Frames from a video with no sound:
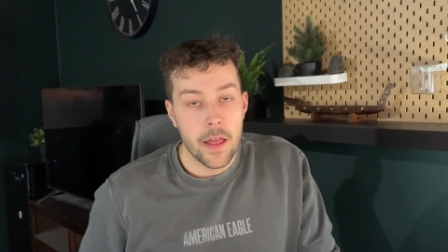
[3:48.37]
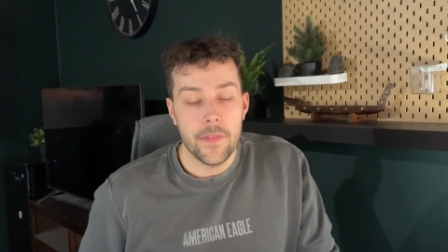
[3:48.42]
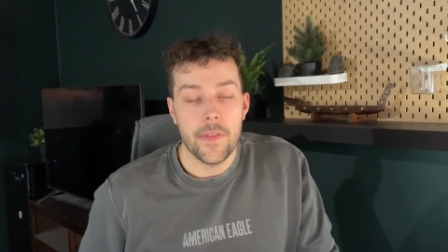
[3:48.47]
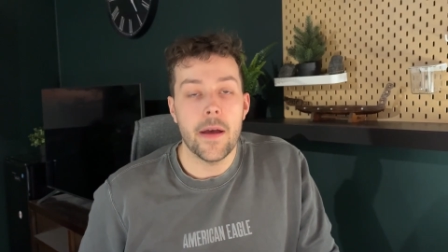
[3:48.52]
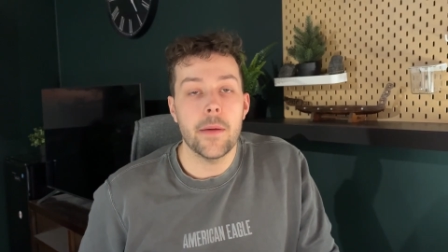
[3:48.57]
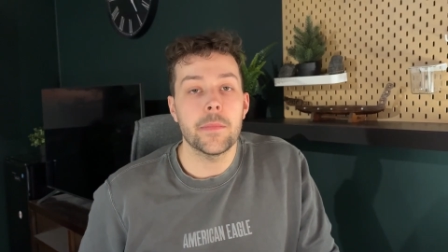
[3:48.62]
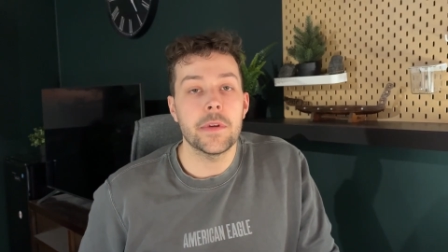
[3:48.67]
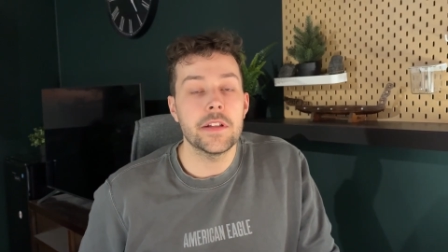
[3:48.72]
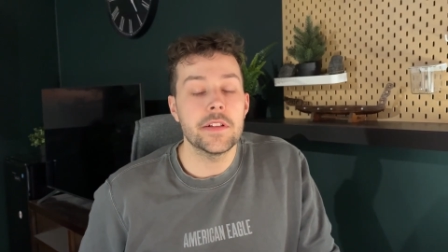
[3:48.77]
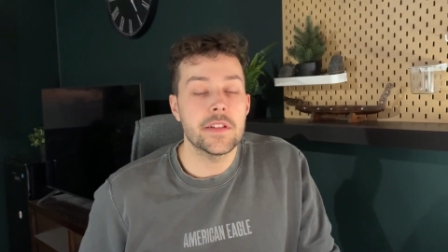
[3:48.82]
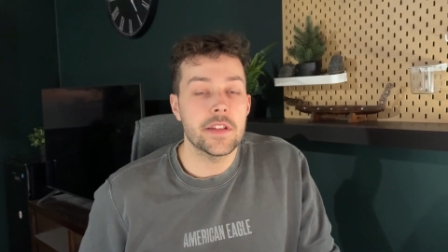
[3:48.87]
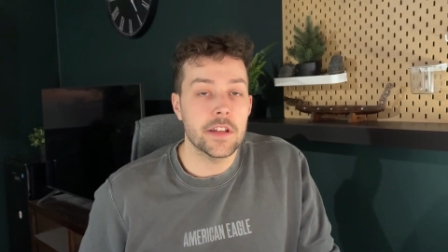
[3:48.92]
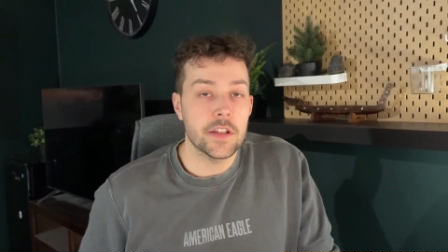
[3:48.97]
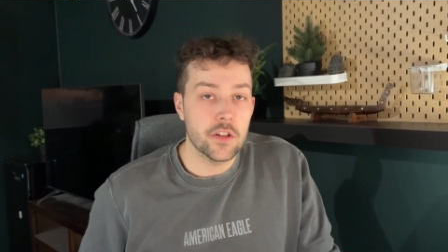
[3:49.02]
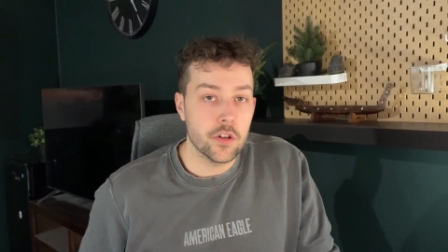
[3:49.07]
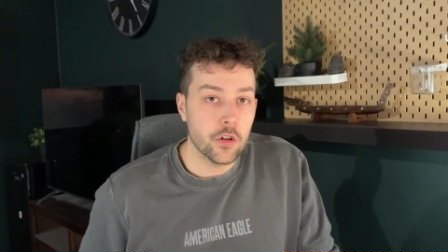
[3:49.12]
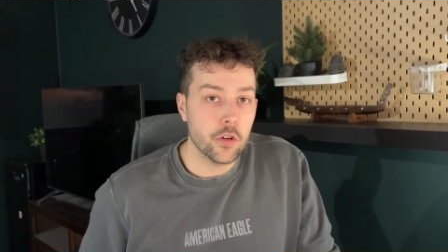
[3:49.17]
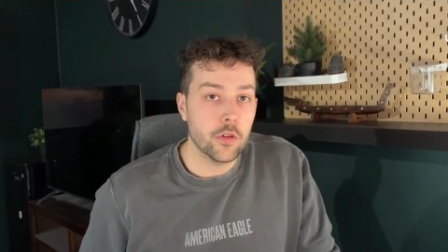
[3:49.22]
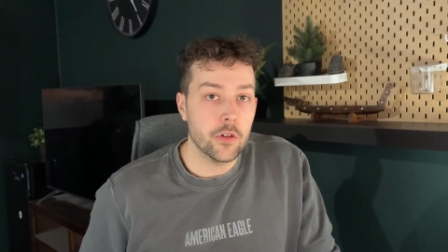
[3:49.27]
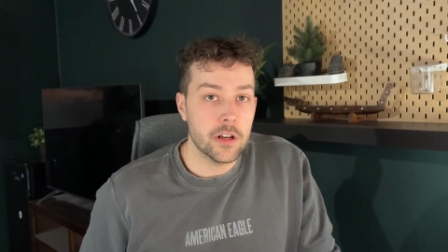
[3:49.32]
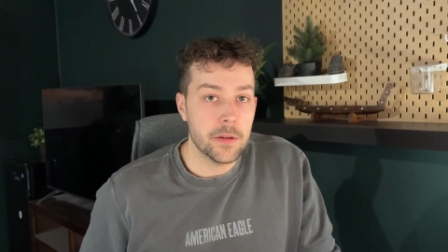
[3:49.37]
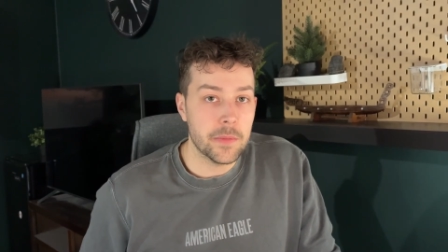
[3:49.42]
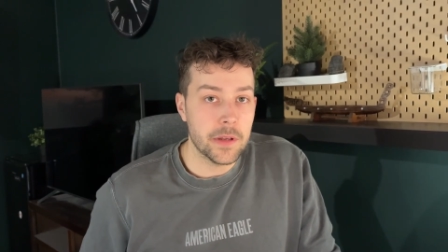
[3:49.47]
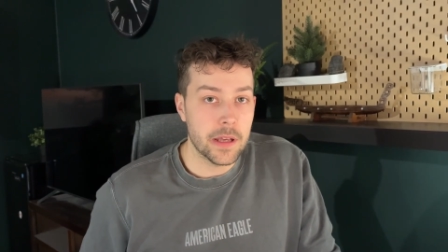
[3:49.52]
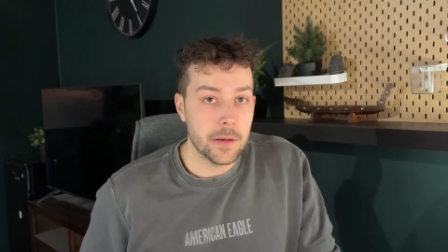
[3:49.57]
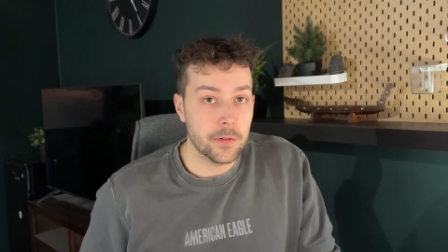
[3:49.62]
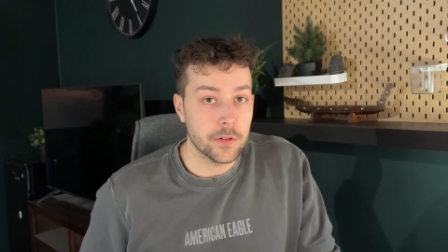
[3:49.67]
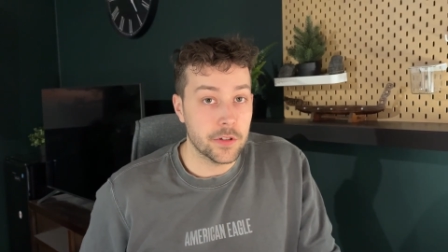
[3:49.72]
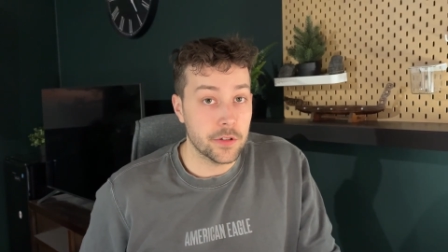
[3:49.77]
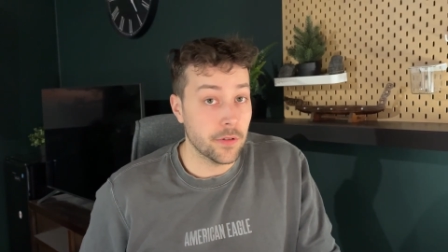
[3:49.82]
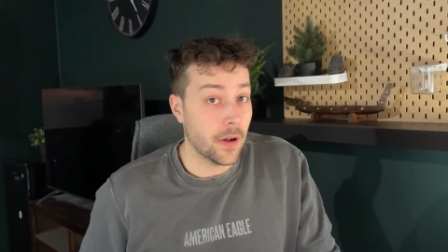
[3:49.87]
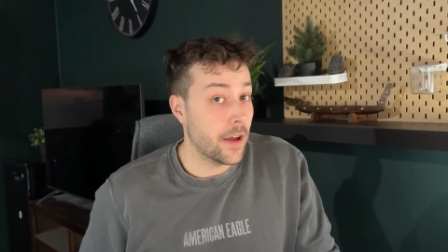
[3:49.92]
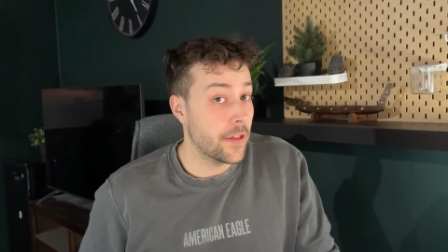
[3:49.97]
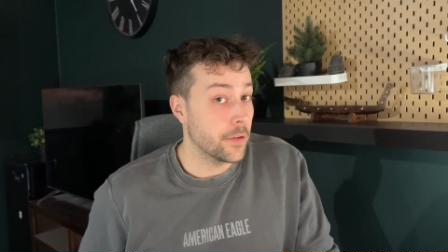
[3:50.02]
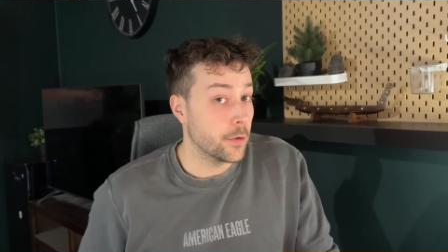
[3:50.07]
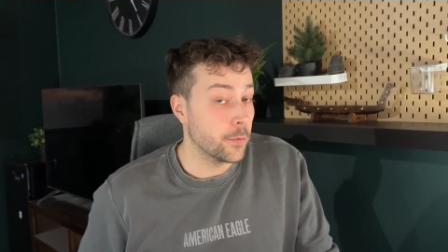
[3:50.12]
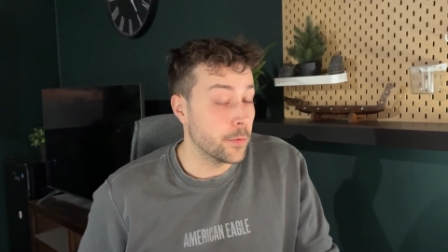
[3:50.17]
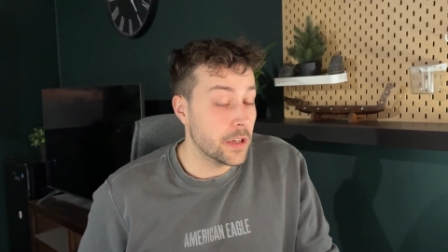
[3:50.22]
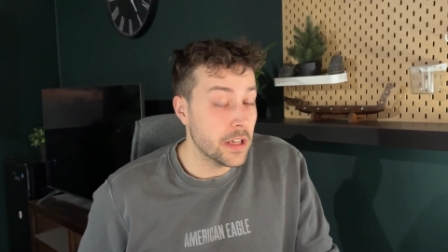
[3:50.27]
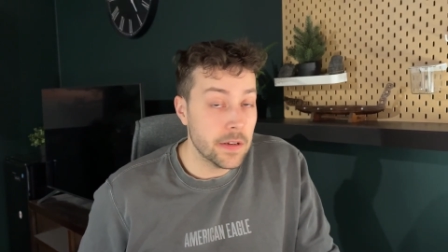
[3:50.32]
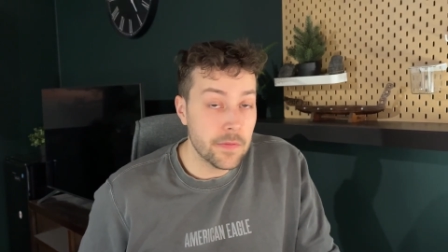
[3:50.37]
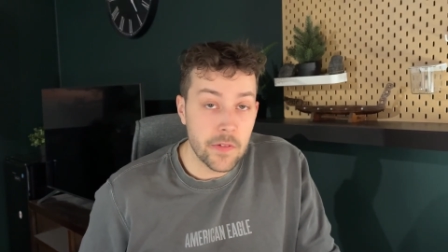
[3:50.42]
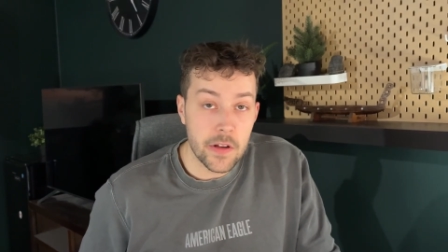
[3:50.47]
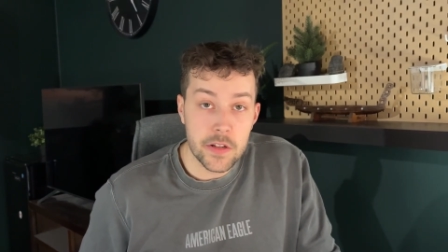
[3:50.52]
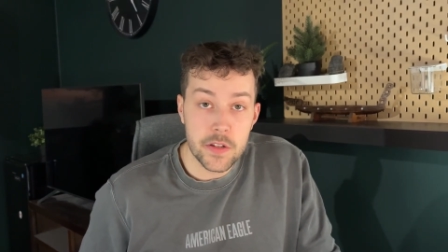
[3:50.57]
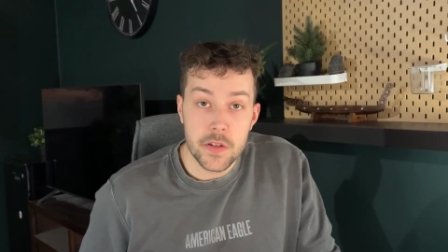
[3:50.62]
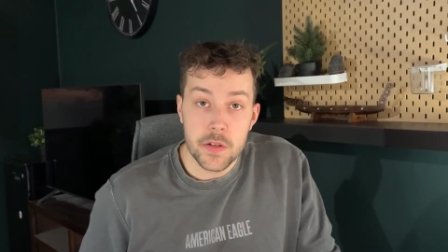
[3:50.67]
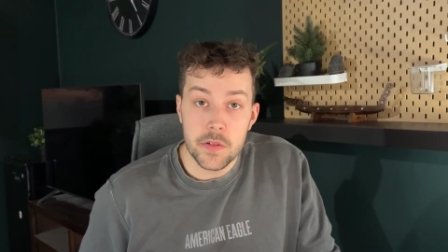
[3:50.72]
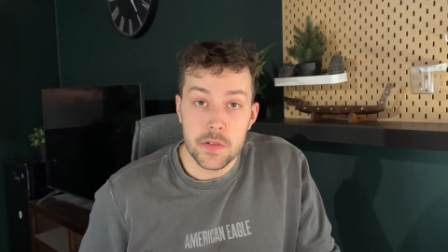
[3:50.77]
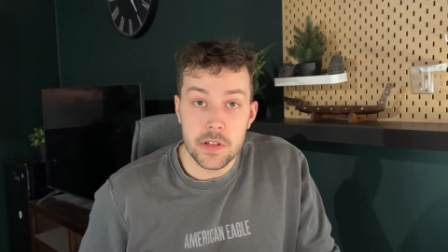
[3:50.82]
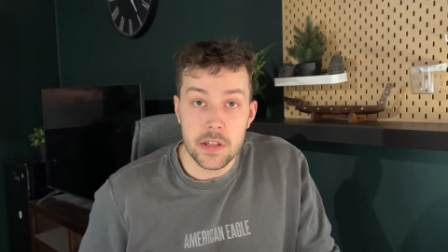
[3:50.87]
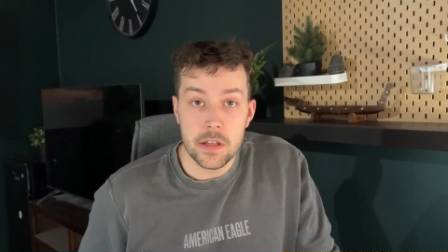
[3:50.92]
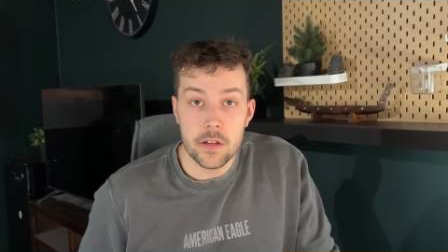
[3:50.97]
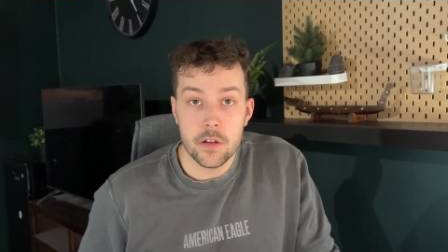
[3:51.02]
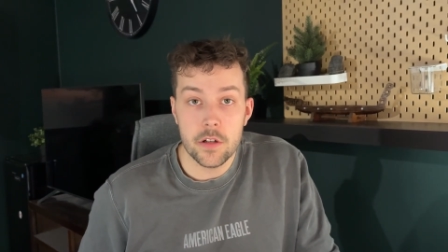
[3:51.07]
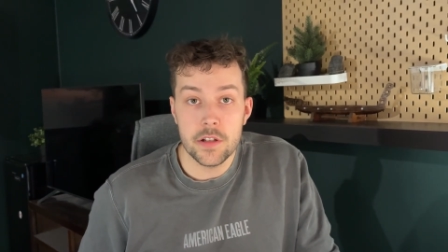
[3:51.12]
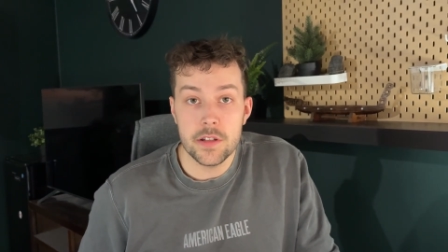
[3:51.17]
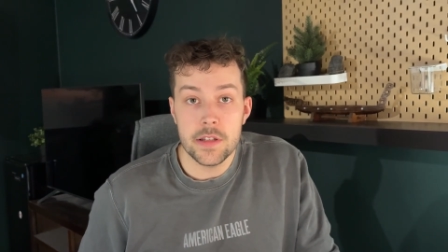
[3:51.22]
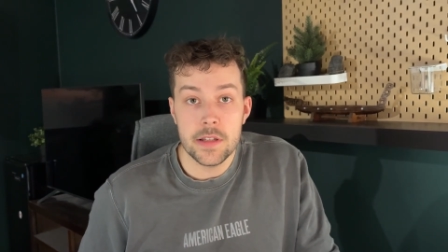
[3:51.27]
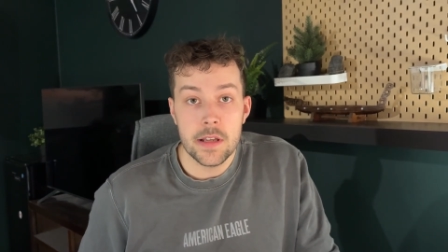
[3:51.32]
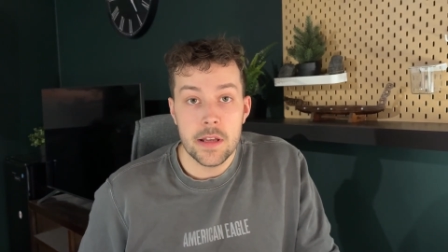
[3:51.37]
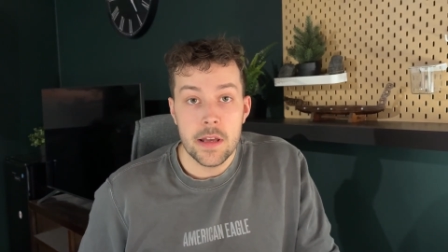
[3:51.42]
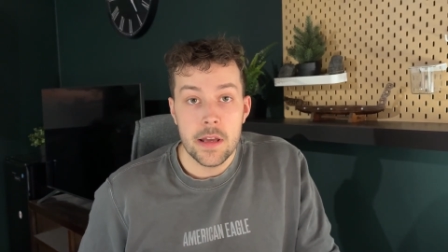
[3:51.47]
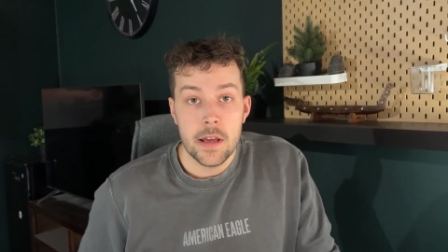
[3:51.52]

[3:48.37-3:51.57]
that means that you're going to be able to either reinvest those yields